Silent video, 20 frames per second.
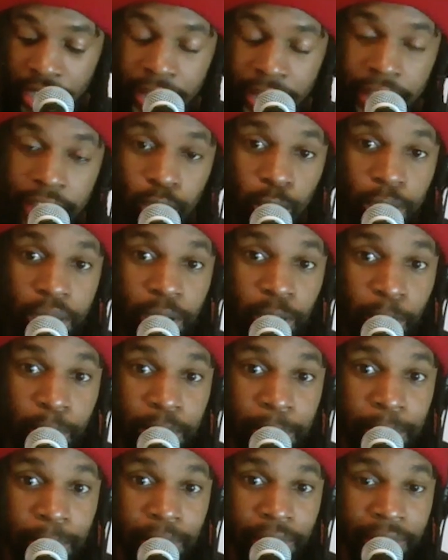The way how
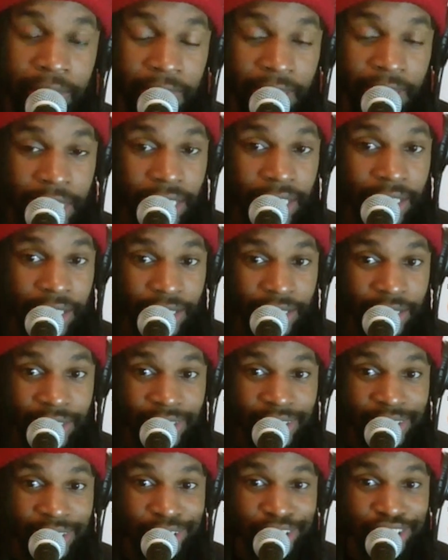people think
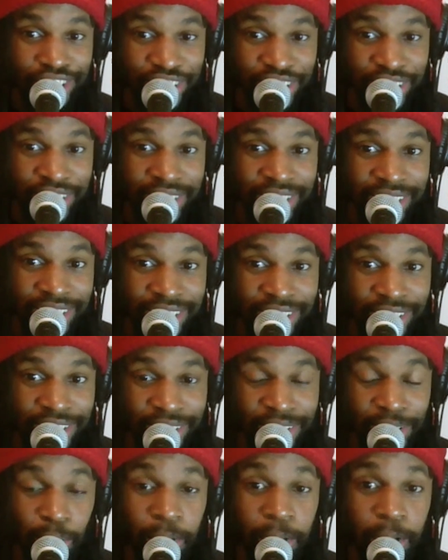change.
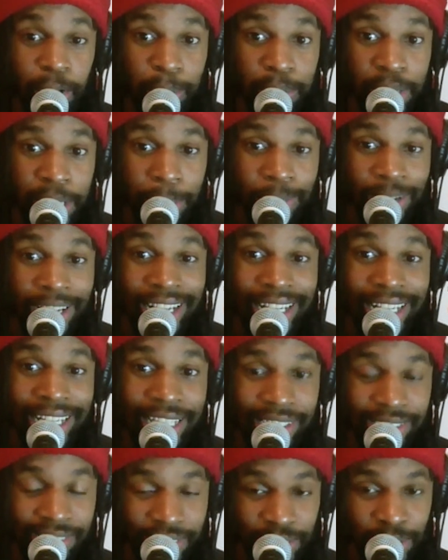The way how people
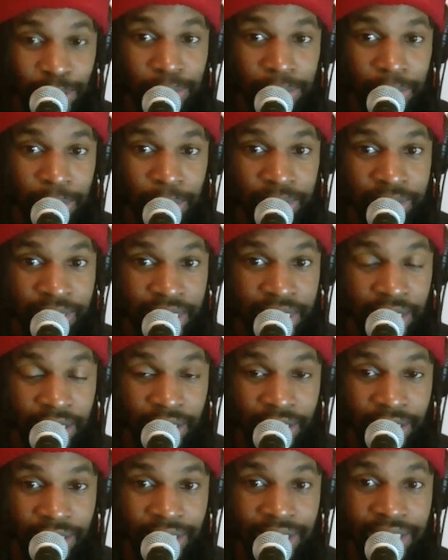listen to music
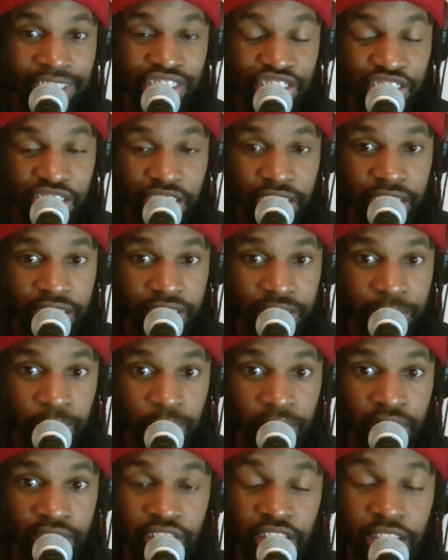change.
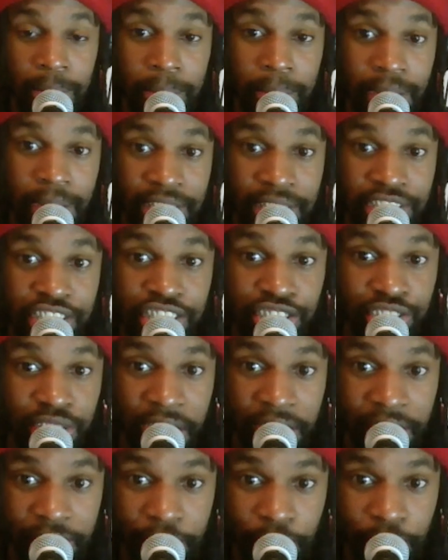So imagine
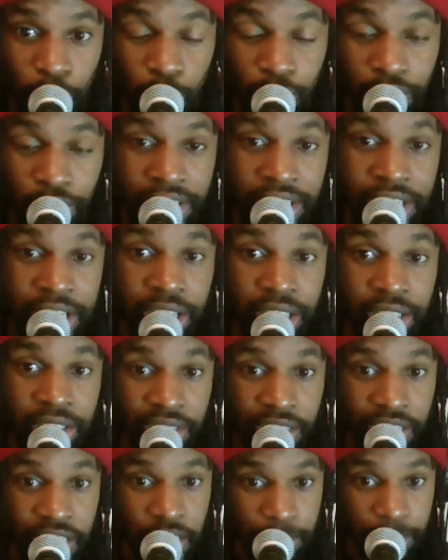trying over the years to
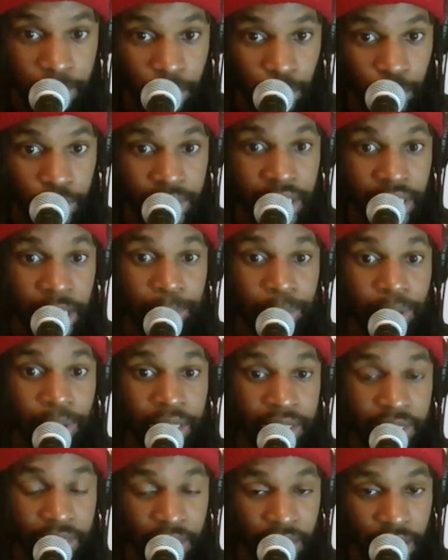keep up with that
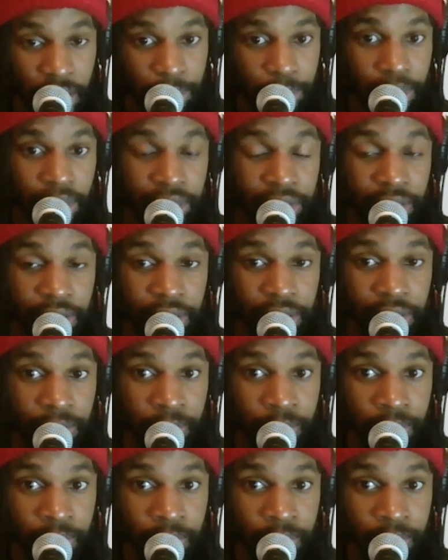particular pattern.